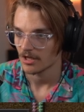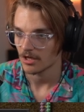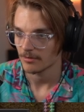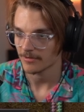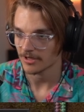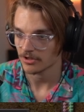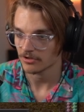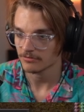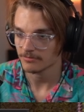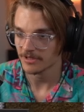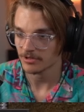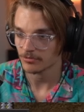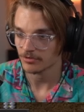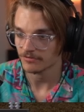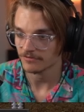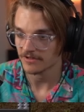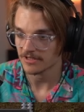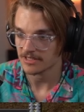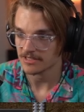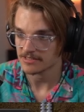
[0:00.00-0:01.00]
Um, I could make one
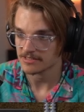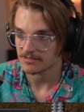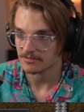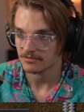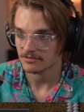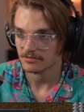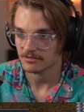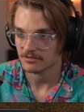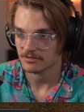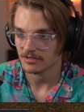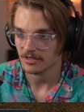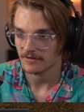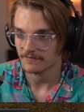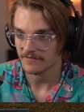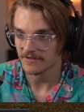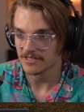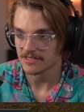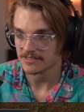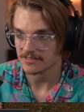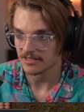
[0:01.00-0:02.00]
of these, and
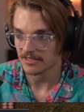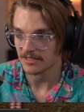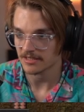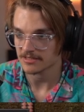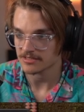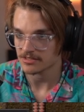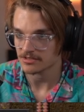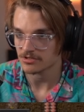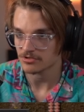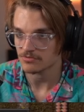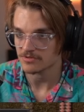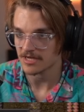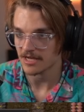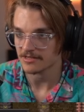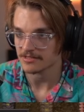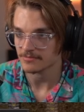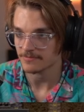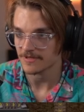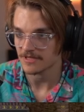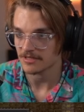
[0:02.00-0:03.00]
these things do
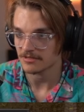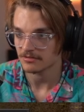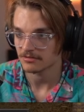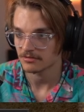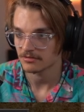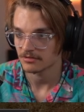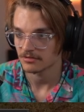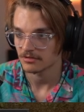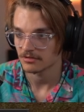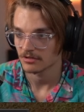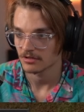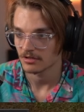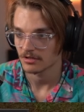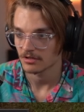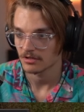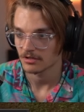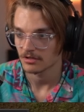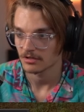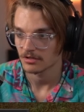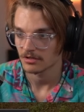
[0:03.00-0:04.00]
tend to be
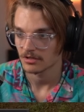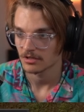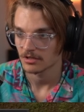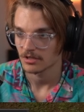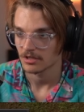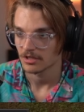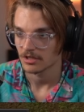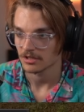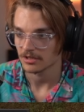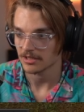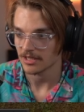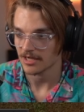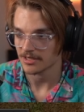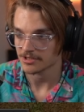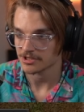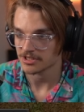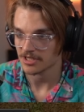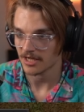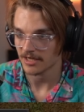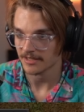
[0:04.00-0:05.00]

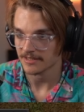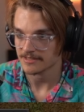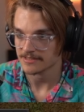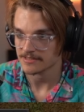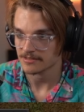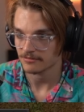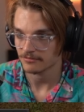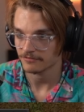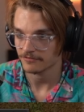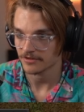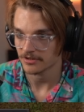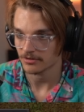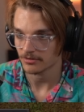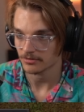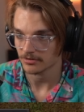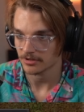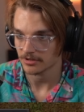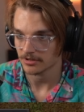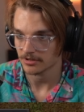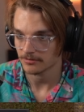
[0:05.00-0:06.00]
large targets for the
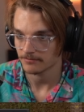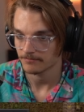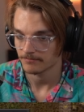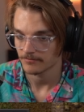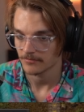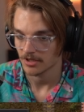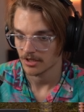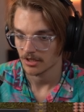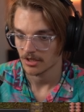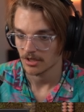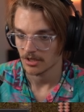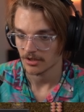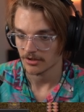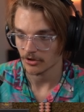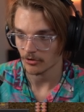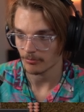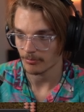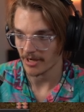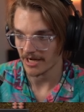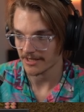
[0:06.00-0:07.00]
older, uh, the
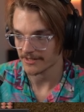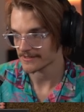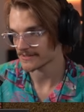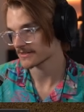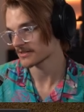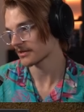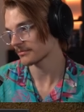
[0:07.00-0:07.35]
old biters.